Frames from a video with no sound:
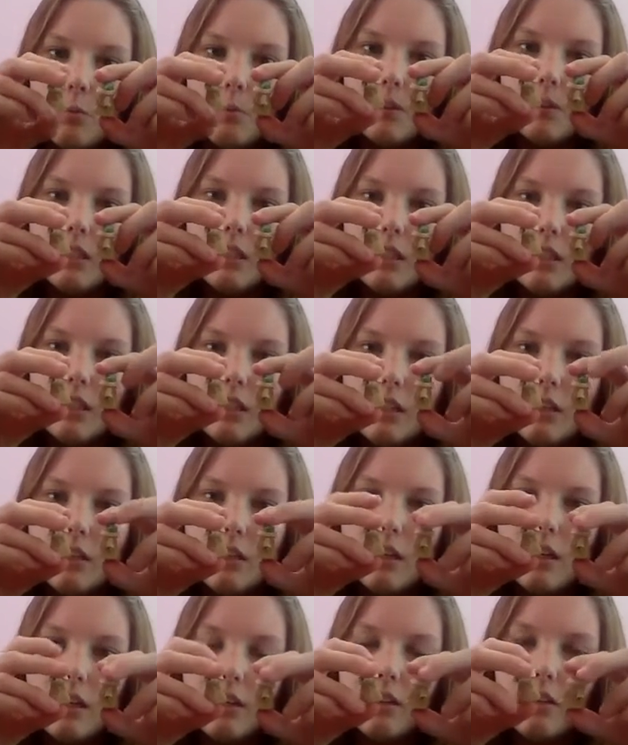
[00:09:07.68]
more peek
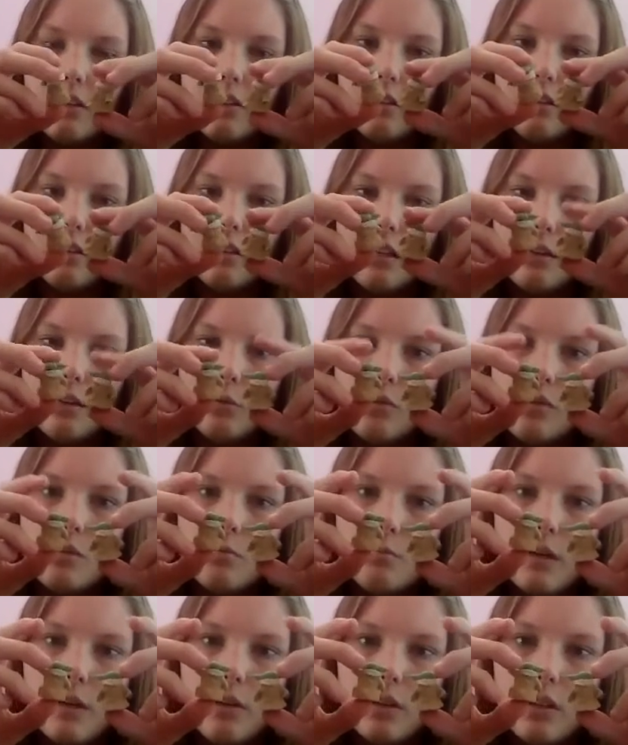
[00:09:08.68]
here. I think that was
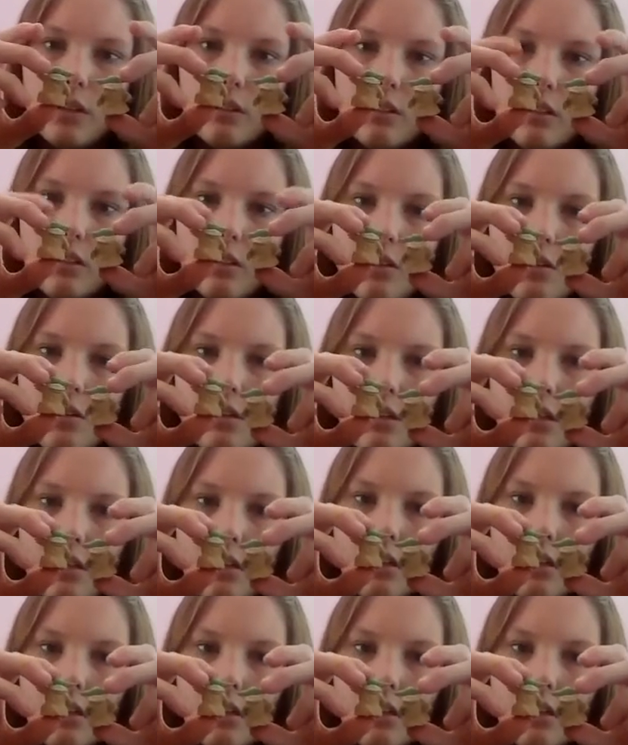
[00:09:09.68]
about it though.